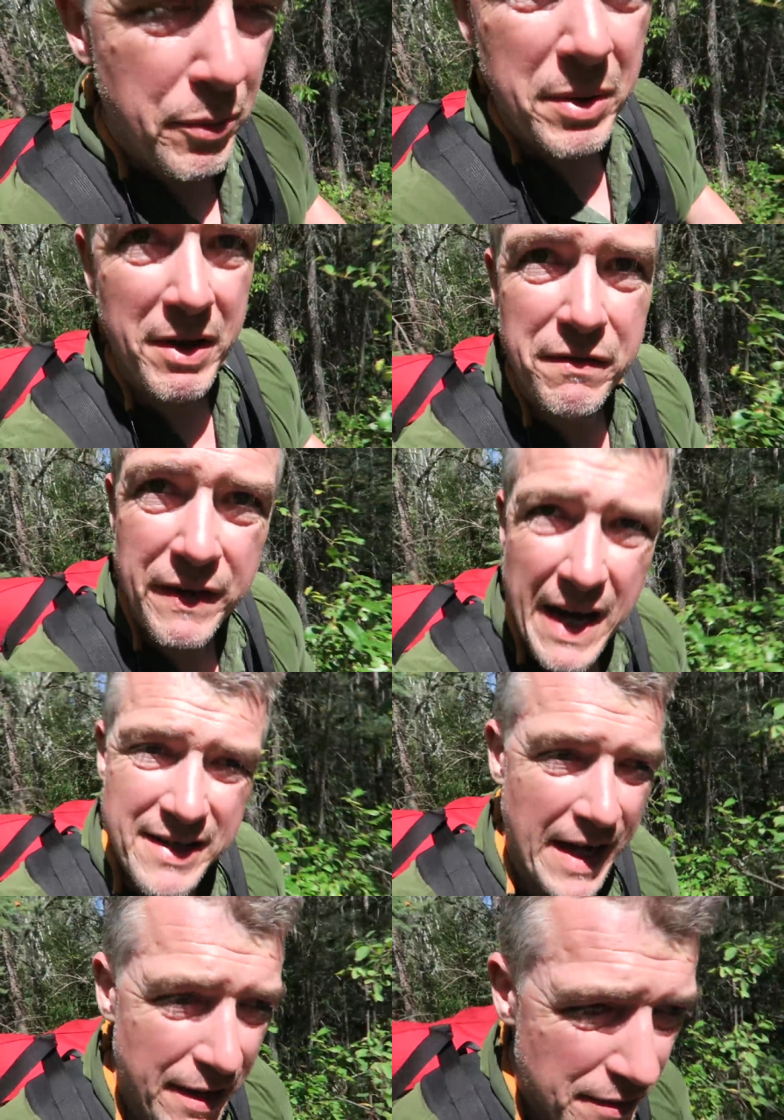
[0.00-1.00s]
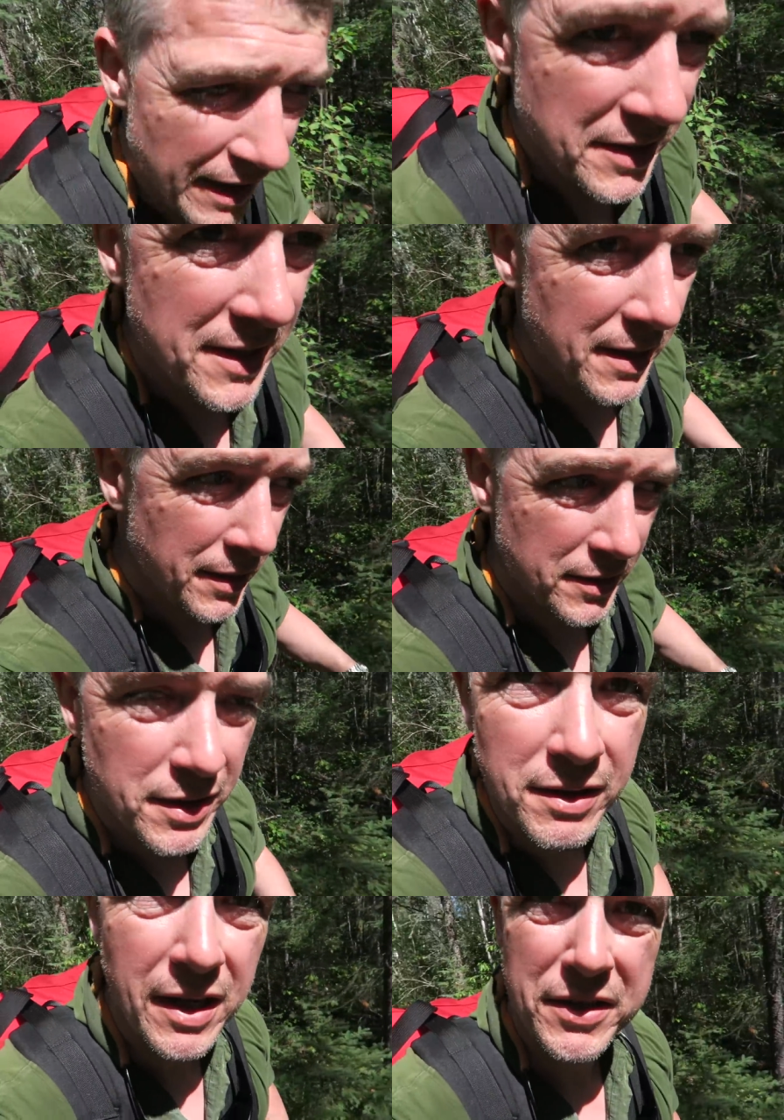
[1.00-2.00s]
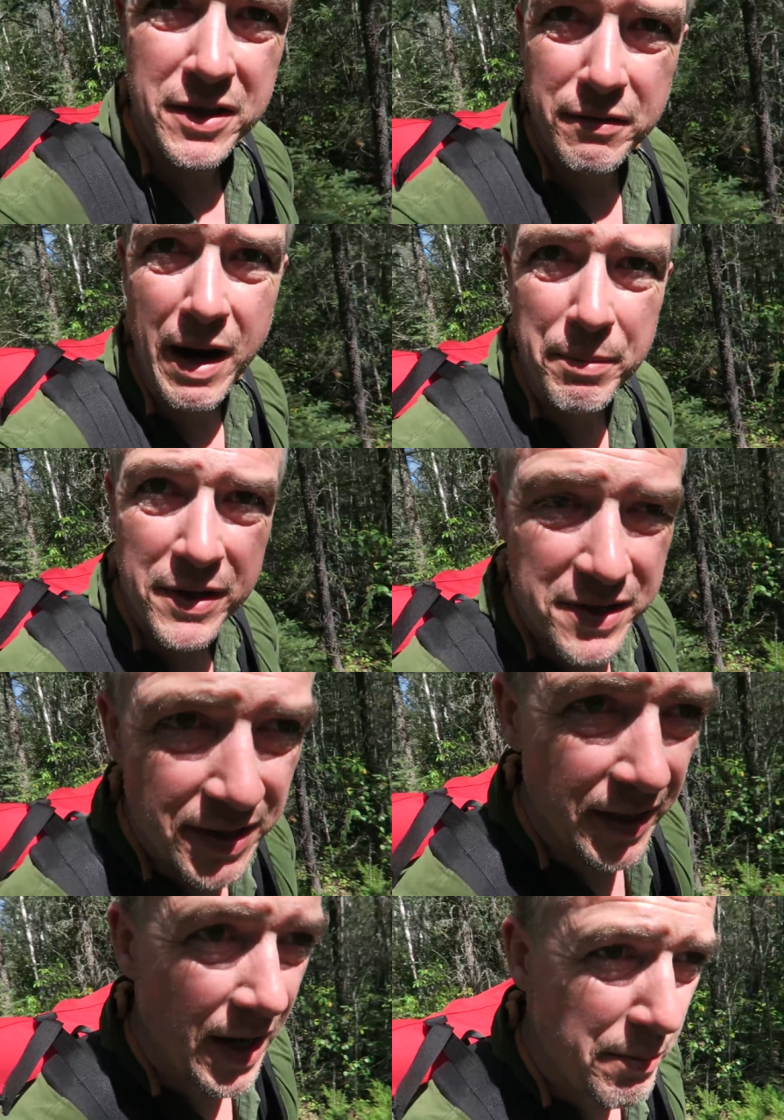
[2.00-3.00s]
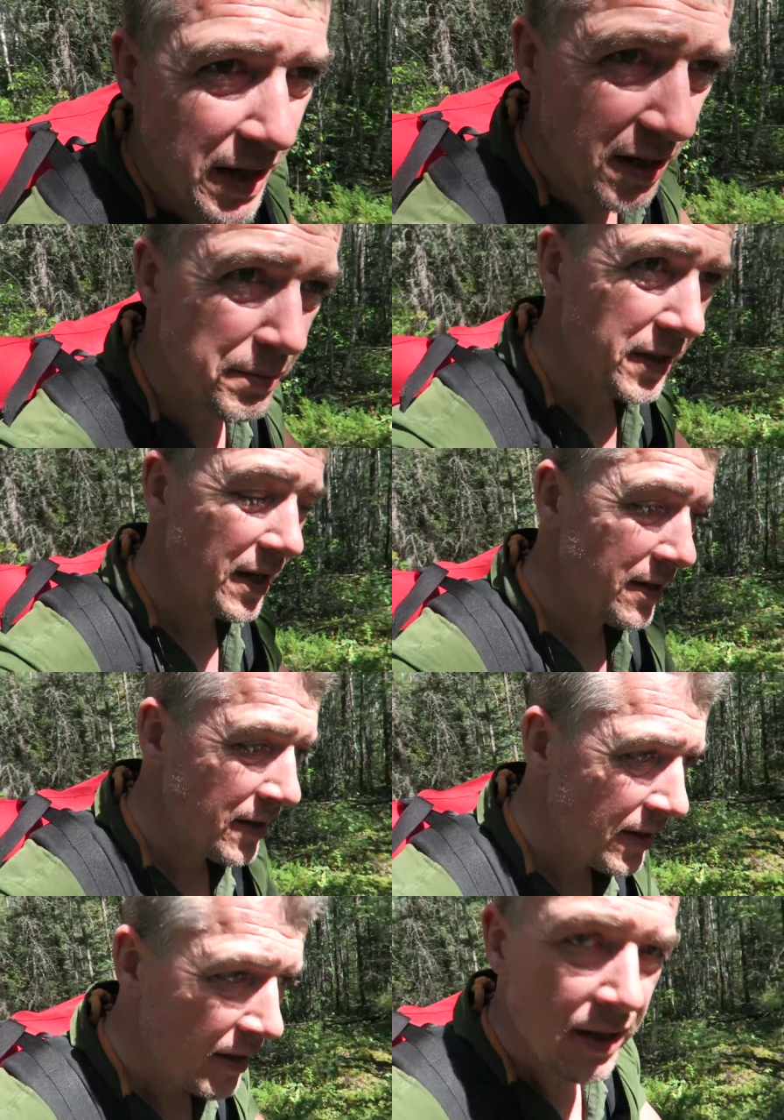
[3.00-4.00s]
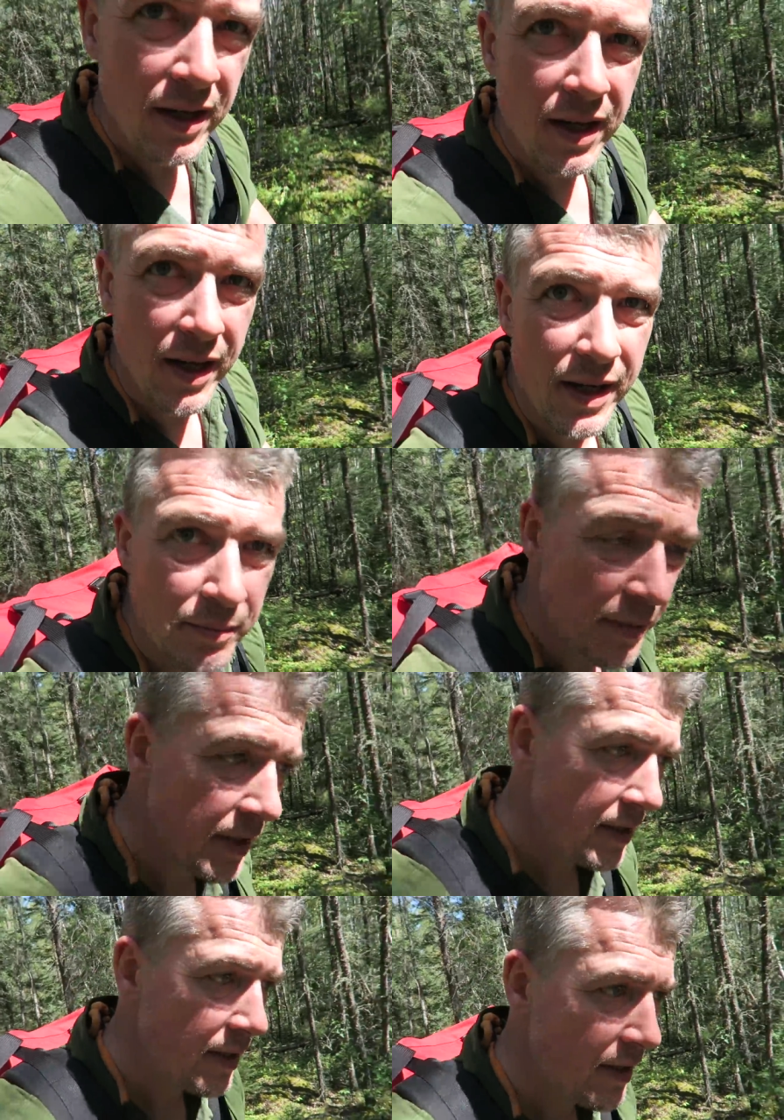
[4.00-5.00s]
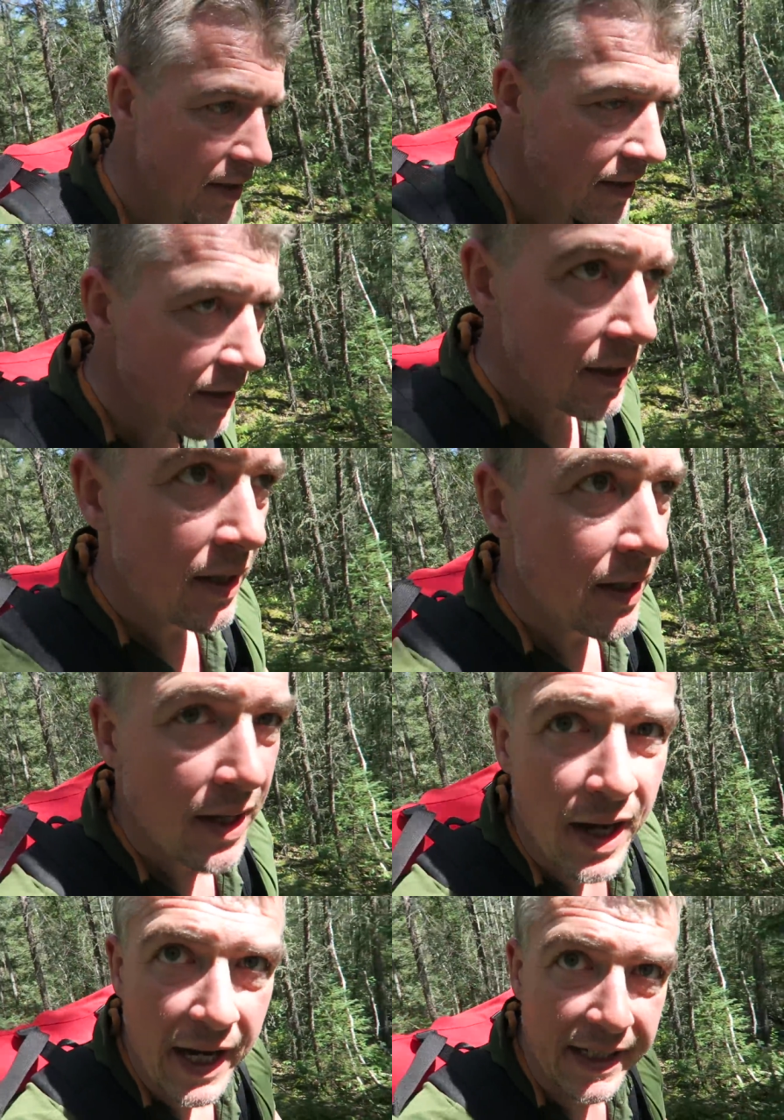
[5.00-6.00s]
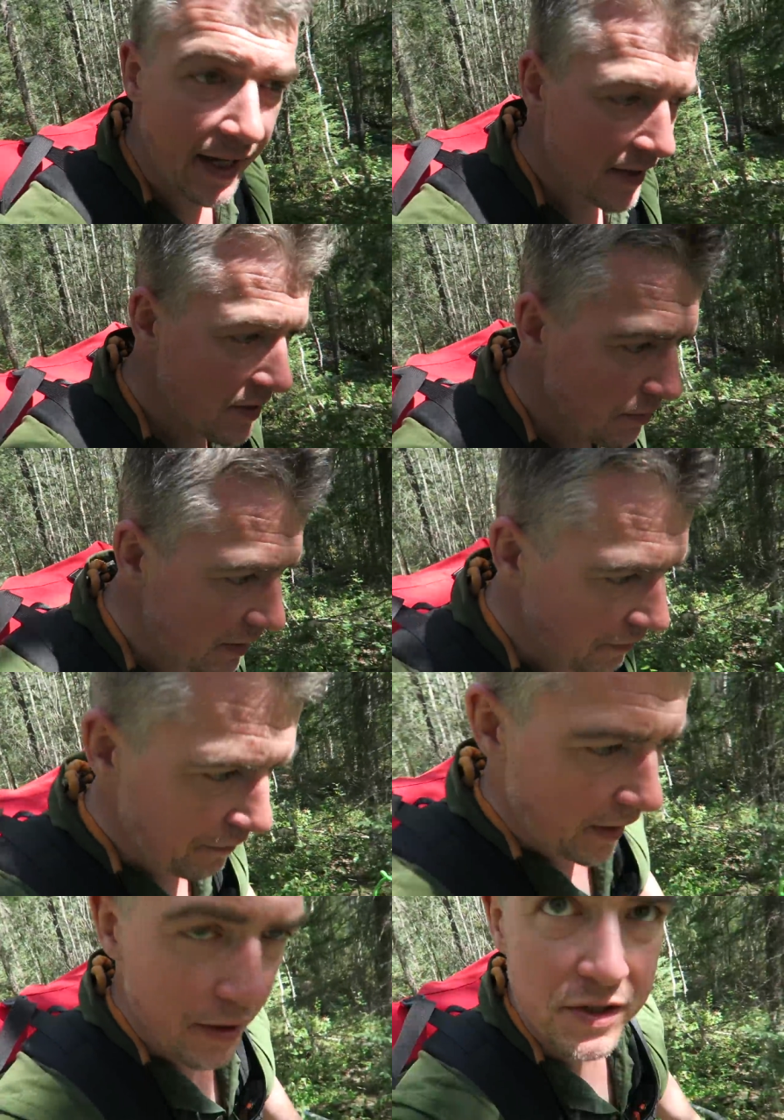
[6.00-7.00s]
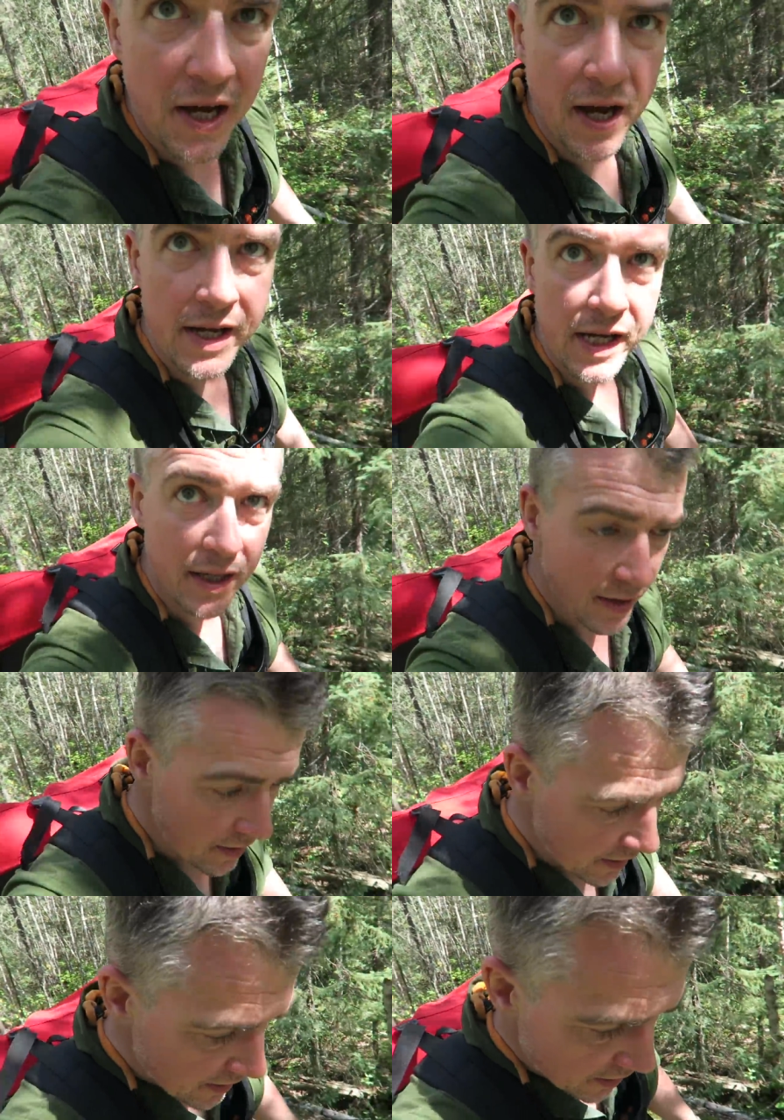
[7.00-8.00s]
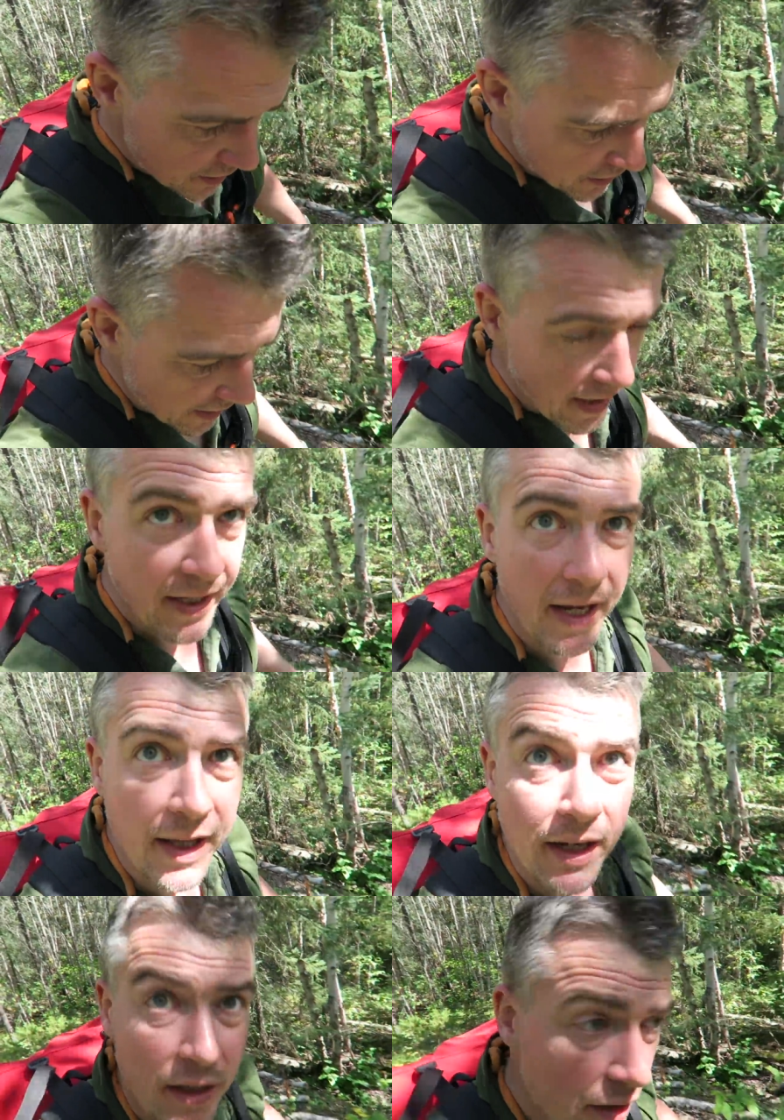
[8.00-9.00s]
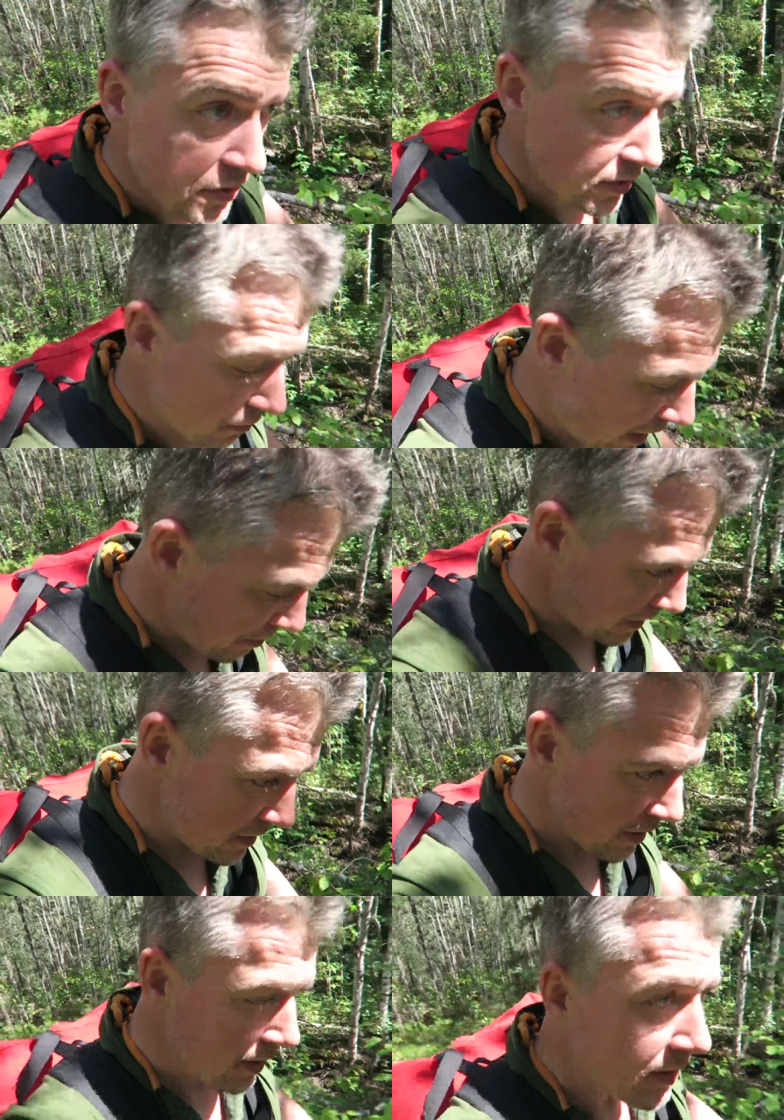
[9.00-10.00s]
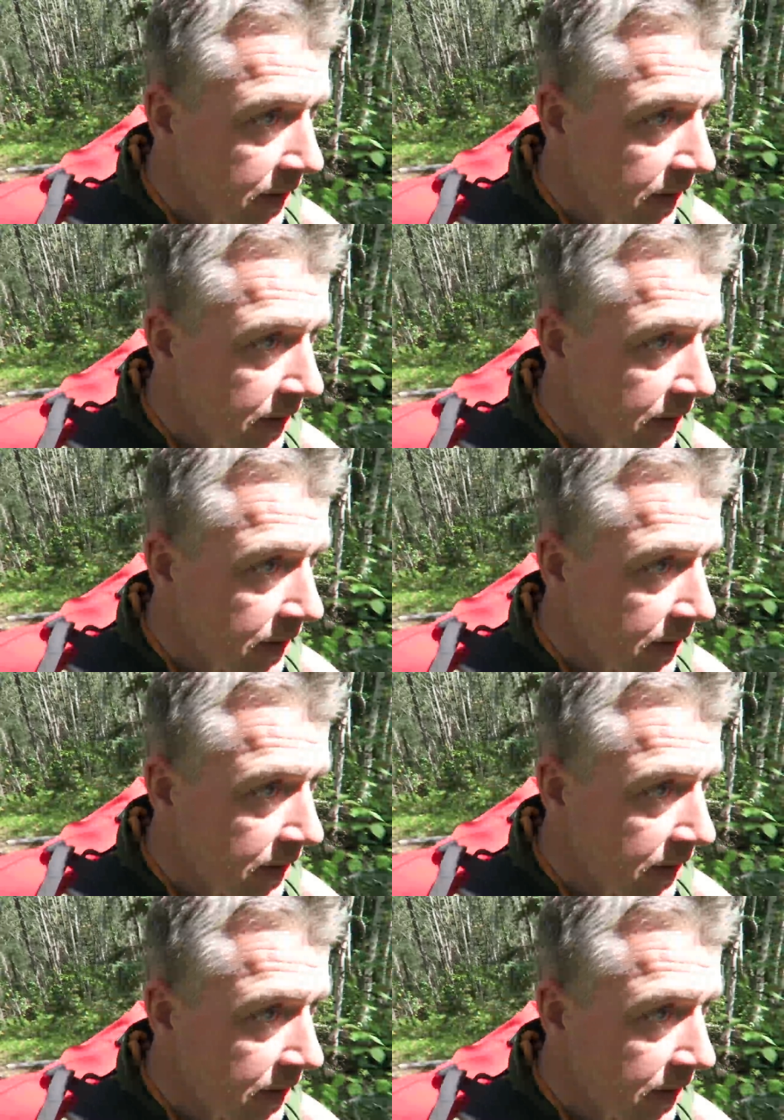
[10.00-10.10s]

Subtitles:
I went a bit far down actually, too close to the rapids, and then came back up again. I guess when the flow's higher, you can't get that close to the rapids.